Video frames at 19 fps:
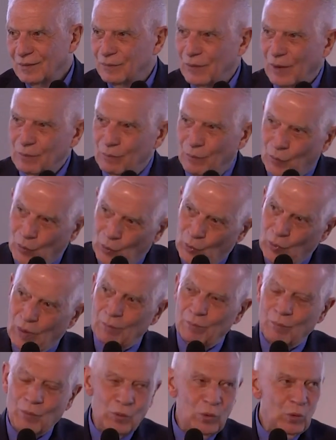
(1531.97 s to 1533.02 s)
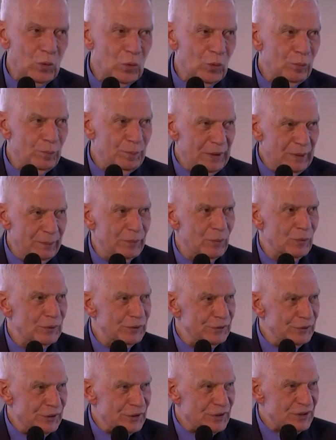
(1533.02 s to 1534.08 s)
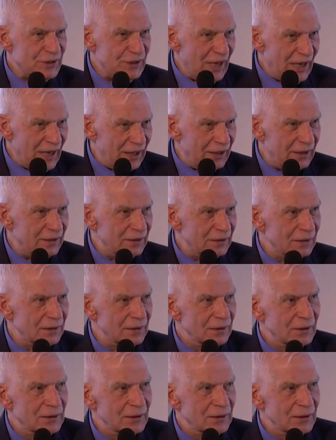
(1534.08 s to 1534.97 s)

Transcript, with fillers: But more and more people understand,